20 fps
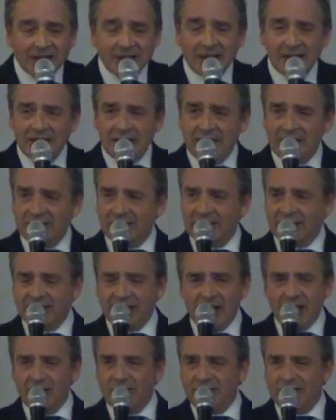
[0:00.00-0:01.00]
And he said,
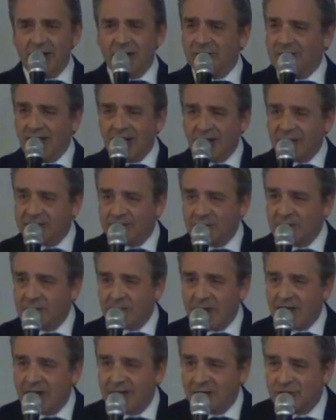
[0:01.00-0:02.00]
no, don't ask me
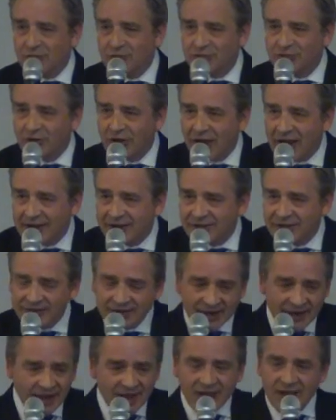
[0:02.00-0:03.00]
about Utrecht,
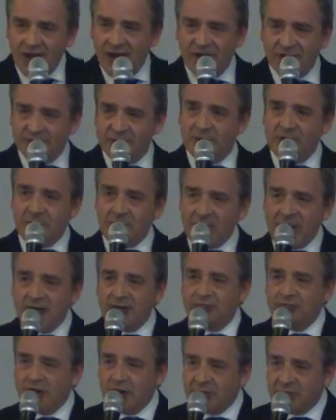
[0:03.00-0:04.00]
ask me
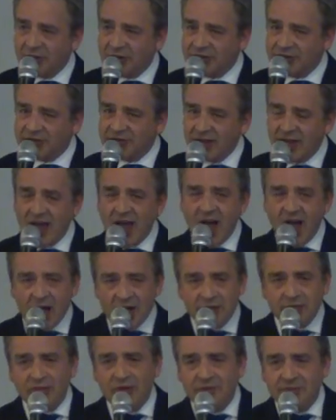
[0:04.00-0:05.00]
about rivers.
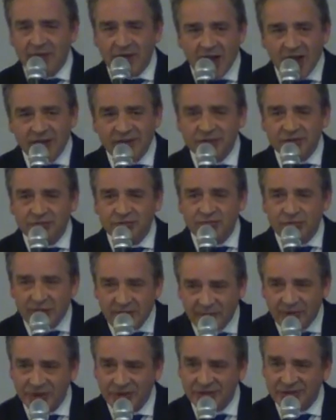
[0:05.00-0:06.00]
I revise
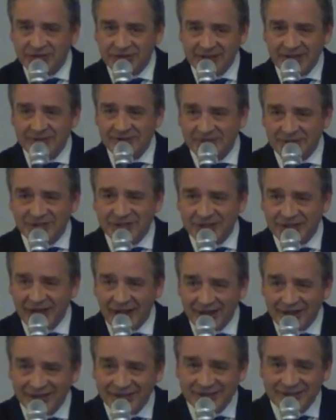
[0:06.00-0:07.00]
rivers for
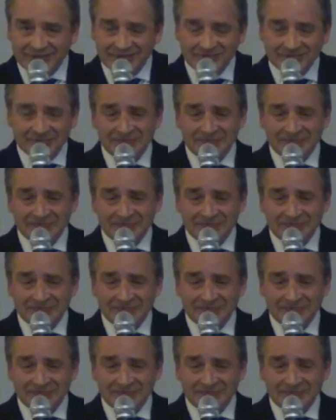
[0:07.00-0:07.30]
tonight.